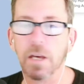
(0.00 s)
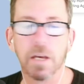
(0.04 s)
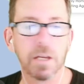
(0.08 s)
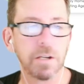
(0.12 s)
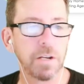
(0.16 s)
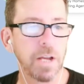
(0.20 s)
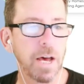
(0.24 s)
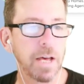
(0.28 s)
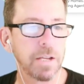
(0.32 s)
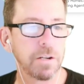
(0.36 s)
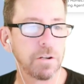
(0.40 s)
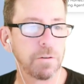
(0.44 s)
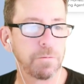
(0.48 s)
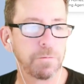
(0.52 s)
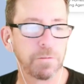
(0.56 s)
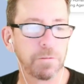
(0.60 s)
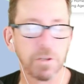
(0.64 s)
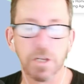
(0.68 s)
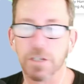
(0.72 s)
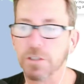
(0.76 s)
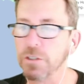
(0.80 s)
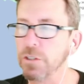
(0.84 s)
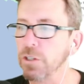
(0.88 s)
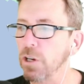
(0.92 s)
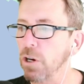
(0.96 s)
not in a
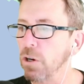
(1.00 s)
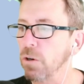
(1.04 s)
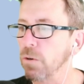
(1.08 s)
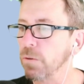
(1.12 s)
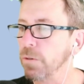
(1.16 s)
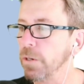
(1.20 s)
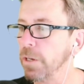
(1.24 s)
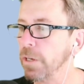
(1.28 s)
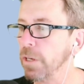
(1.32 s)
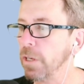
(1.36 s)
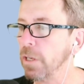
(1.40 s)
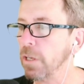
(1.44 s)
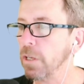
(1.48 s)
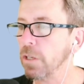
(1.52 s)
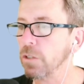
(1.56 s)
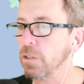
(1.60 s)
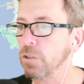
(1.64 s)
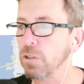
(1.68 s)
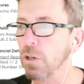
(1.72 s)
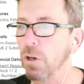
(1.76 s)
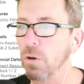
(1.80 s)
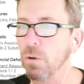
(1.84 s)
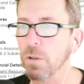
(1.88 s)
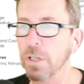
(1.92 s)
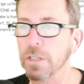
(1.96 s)
flood zone.
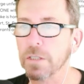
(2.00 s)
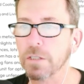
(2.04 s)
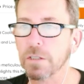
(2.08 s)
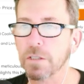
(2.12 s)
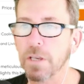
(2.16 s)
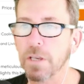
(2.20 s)
So let's